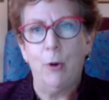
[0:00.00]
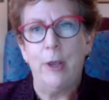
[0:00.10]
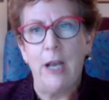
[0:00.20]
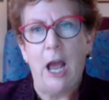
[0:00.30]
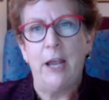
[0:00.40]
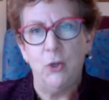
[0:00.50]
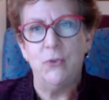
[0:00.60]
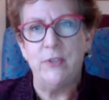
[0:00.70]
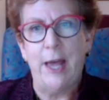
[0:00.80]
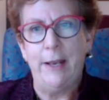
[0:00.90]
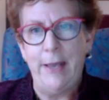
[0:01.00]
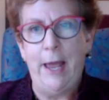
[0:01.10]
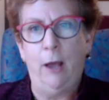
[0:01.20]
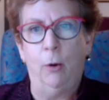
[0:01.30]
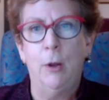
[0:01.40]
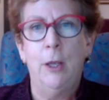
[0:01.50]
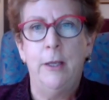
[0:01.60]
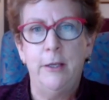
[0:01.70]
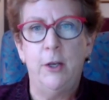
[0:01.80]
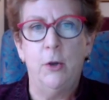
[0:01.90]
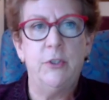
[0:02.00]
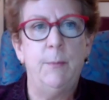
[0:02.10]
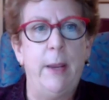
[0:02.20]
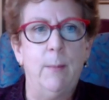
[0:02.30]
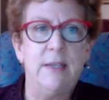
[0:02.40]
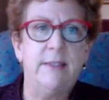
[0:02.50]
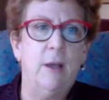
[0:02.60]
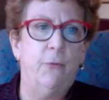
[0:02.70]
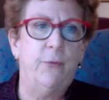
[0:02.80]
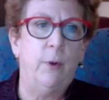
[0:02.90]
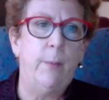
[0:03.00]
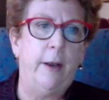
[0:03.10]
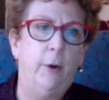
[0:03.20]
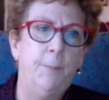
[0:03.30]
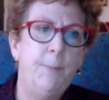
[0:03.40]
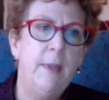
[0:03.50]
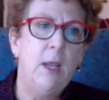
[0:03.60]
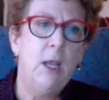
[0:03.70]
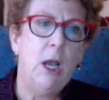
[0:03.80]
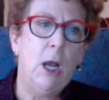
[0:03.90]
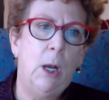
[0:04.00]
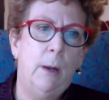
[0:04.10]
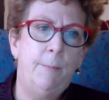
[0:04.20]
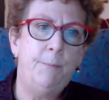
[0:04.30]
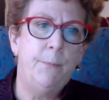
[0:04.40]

can I use that now, you know, to make myself feel better? How